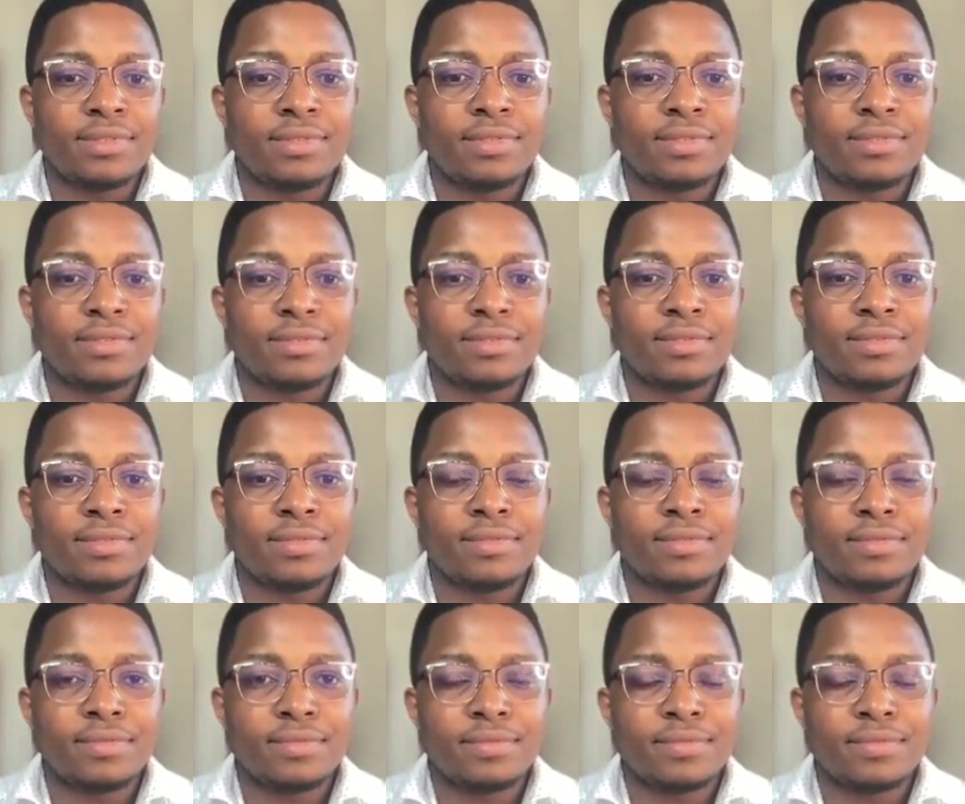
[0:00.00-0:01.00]

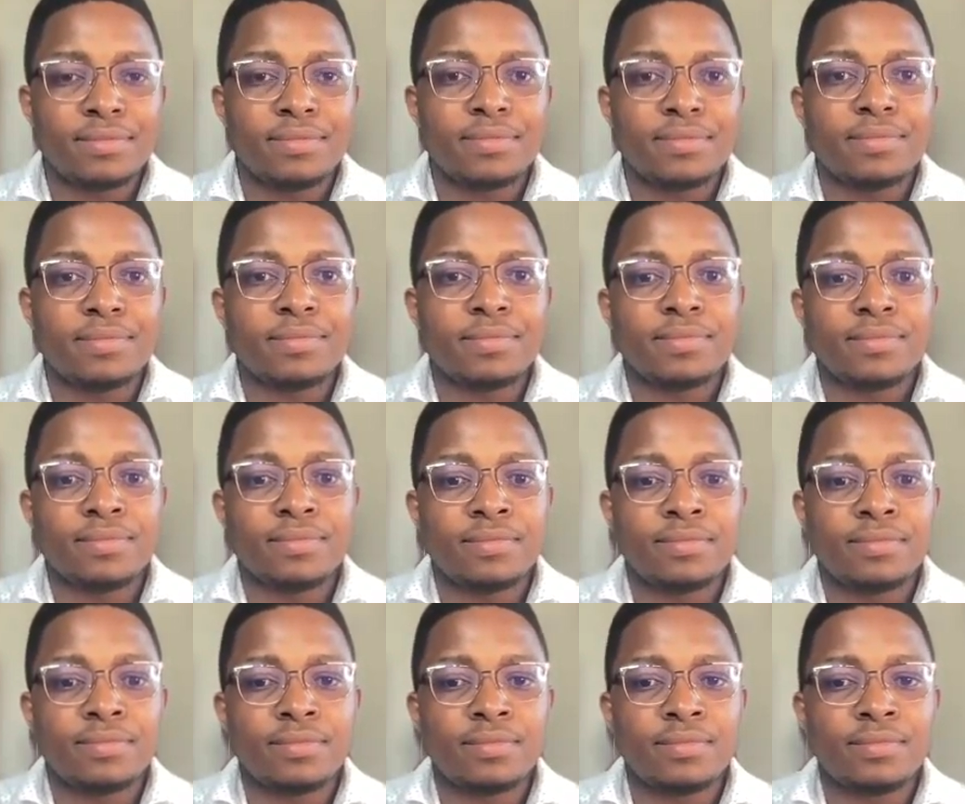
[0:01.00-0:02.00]

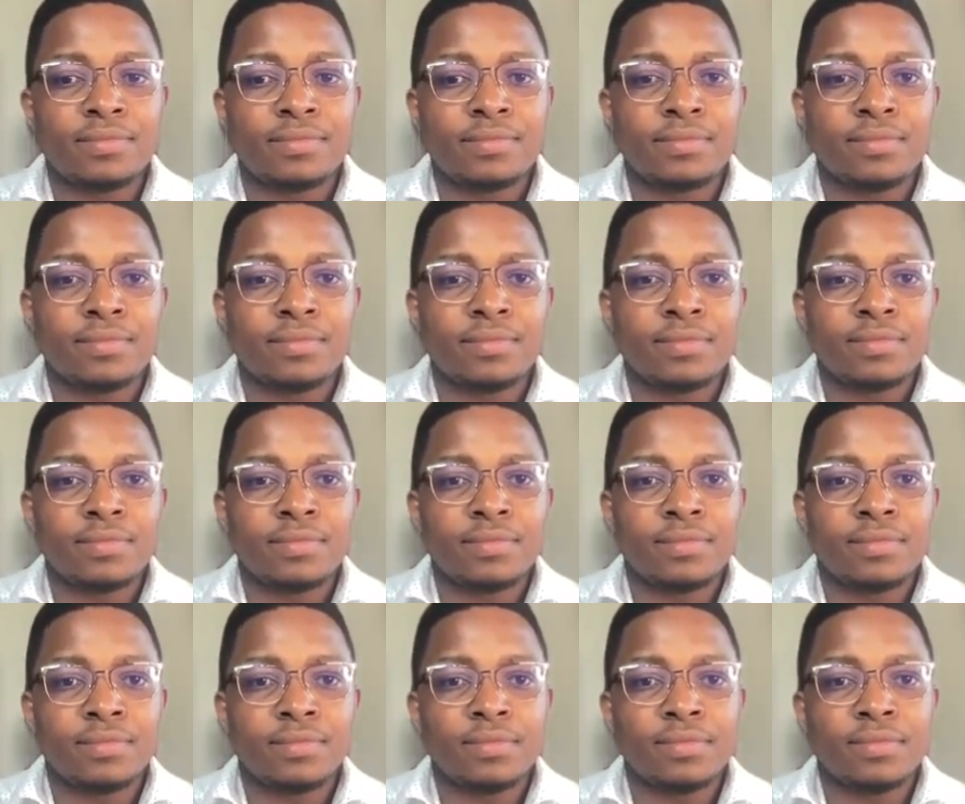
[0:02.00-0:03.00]

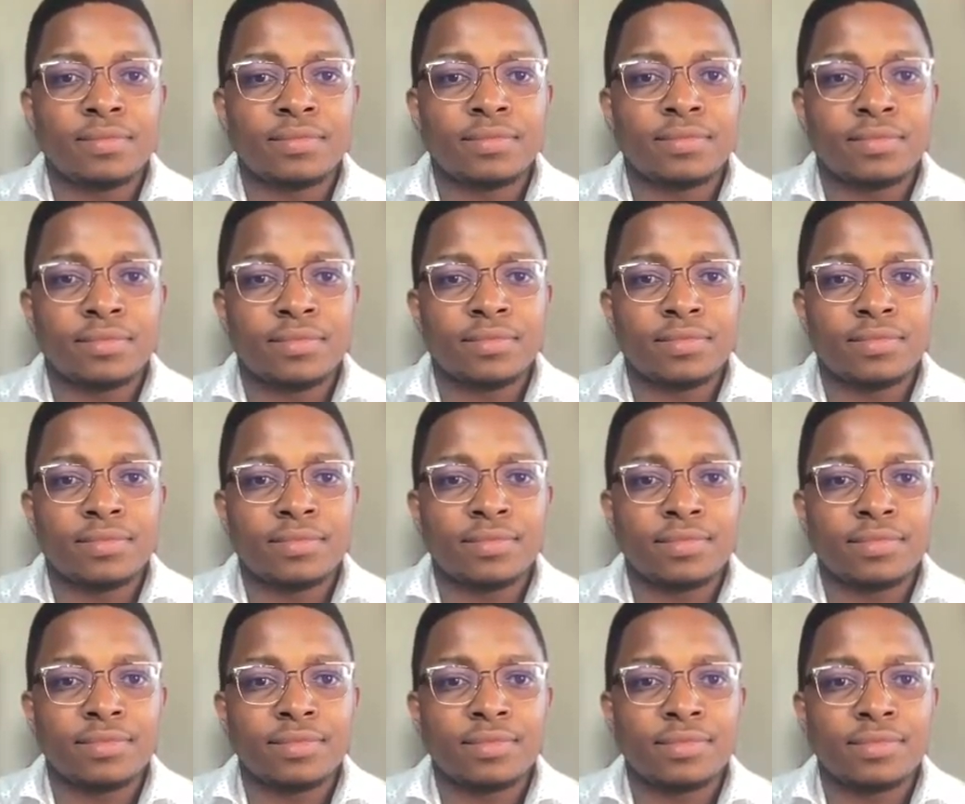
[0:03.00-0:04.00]

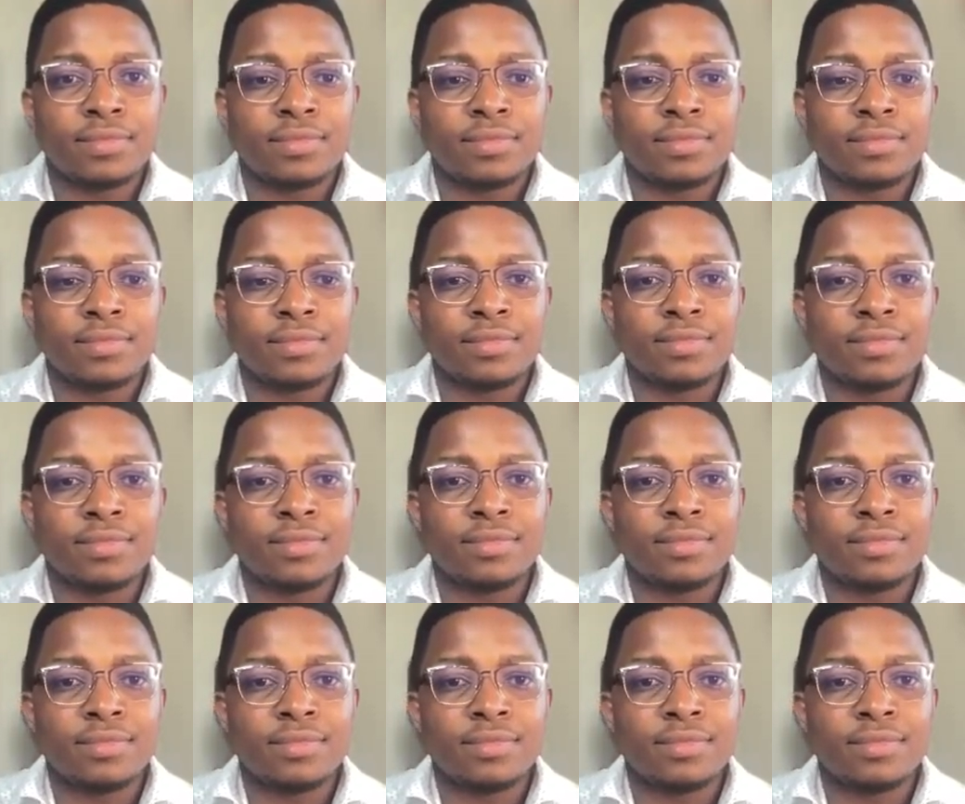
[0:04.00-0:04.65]
(not speaking)